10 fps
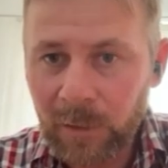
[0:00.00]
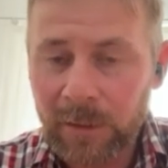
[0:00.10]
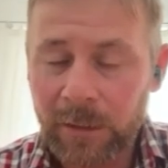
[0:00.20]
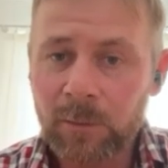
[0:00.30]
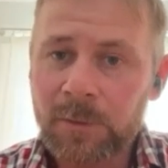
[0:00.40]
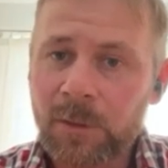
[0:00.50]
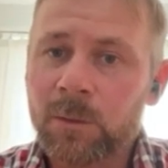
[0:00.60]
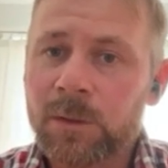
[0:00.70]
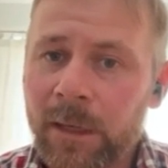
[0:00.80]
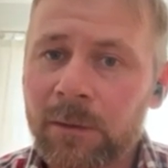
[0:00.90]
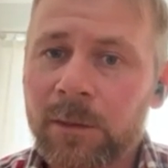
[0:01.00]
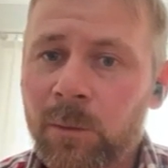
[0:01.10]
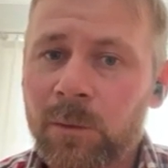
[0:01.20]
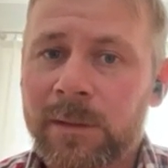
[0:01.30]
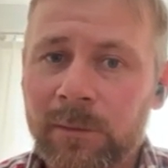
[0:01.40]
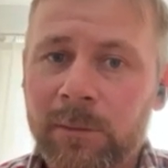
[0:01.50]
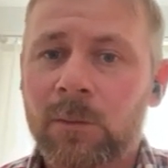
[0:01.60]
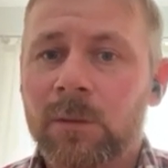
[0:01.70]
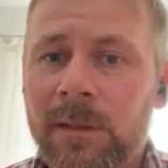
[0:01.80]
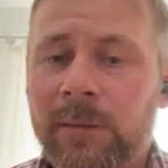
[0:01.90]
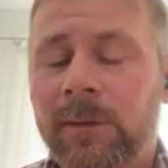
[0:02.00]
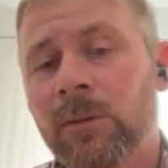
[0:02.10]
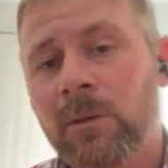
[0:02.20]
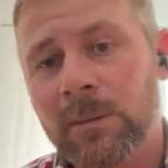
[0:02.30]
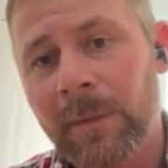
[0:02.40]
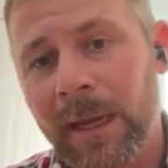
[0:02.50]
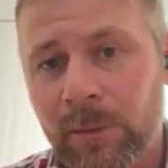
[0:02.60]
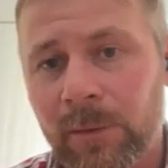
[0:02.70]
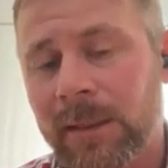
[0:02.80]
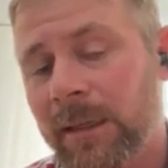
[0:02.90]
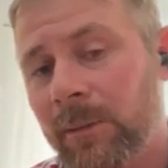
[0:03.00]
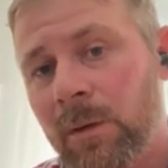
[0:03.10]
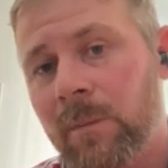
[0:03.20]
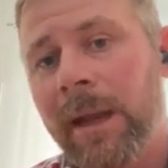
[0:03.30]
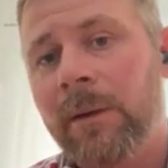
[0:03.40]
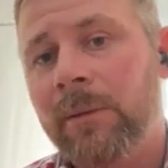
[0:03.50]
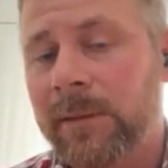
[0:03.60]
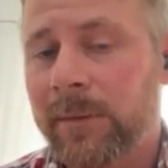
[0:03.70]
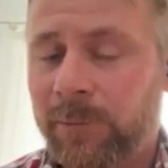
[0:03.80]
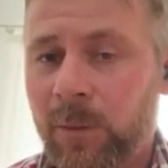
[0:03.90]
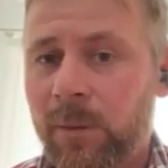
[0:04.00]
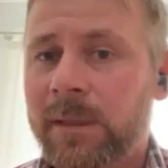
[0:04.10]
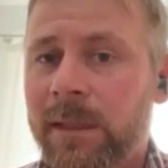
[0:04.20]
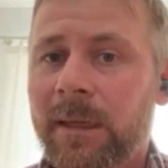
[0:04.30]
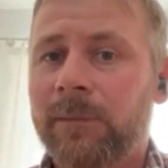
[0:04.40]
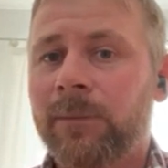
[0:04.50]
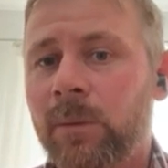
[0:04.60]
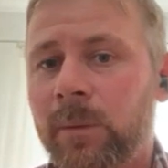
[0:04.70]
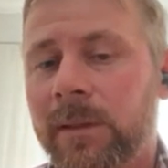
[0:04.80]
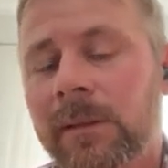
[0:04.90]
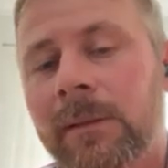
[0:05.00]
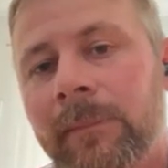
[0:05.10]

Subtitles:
that helps the horse go towards their thoughts. And if the thoughts are backwards, they're going to walk backwards. If they're forwards, they're going to go forwards.